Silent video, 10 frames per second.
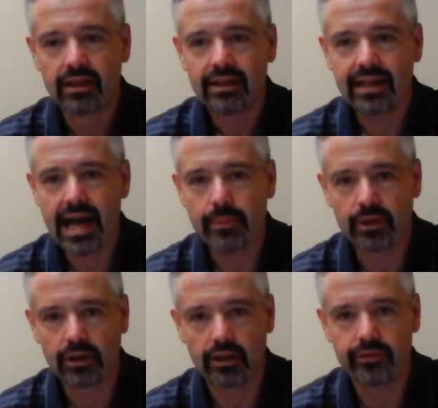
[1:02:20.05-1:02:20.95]

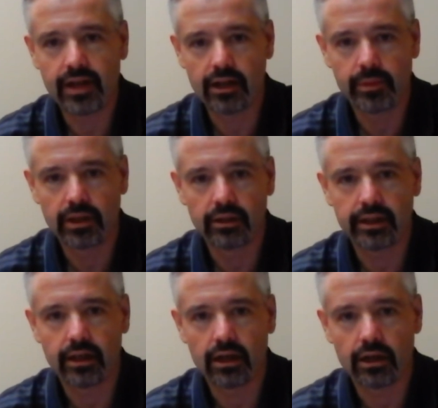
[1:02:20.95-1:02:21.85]
capital available
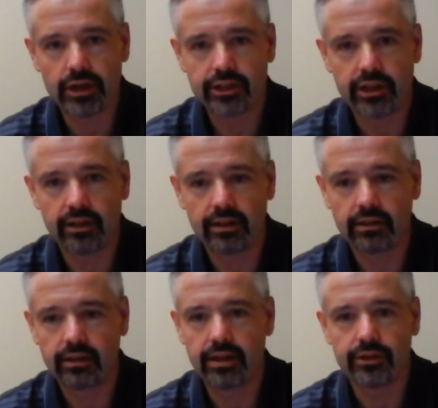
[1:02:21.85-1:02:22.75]
in our
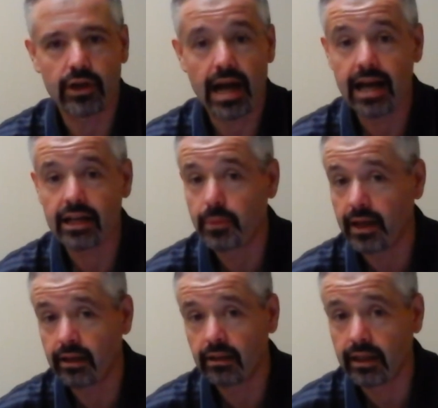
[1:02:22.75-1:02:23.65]
region than there has
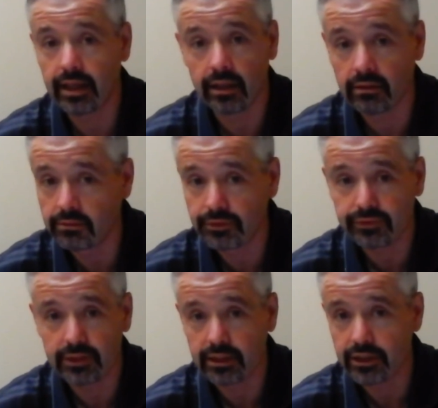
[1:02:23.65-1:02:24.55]
been in
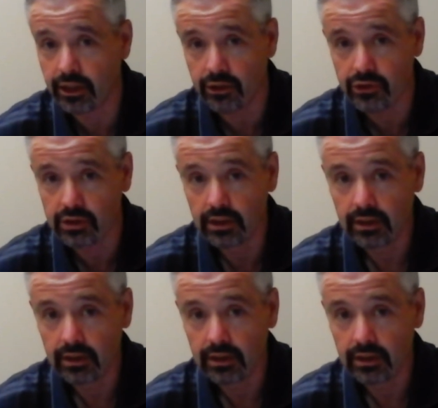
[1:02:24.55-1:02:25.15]
15 years.